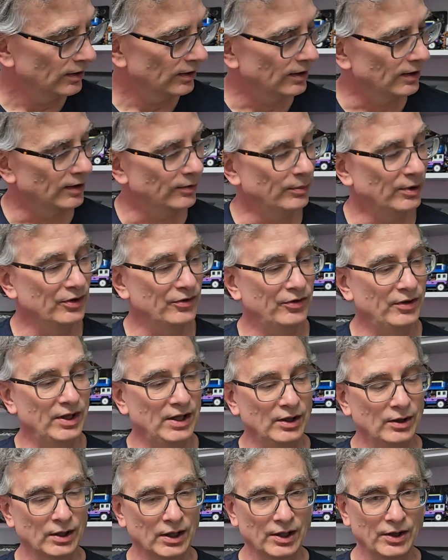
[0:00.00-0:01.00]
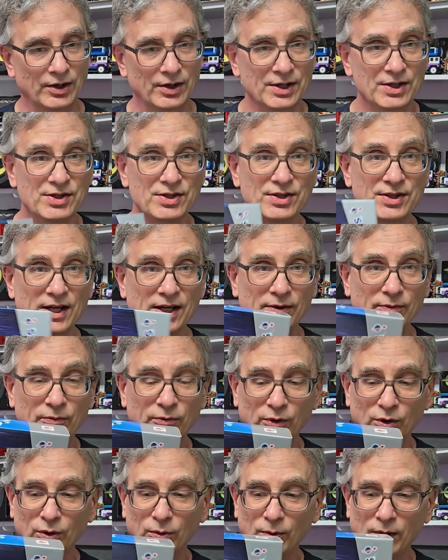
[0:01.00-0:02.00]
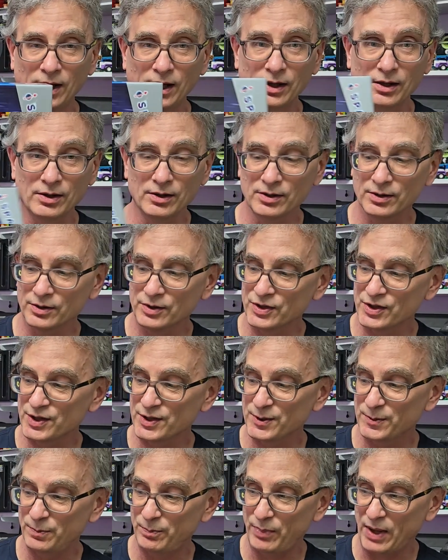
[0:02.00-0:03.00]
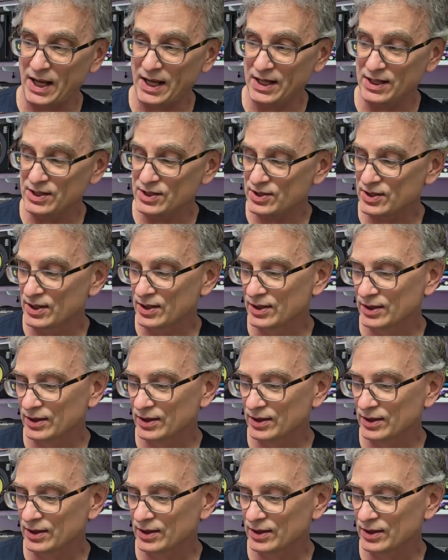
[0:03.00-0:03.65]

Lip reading: I've been sitting on this set for a while. Space.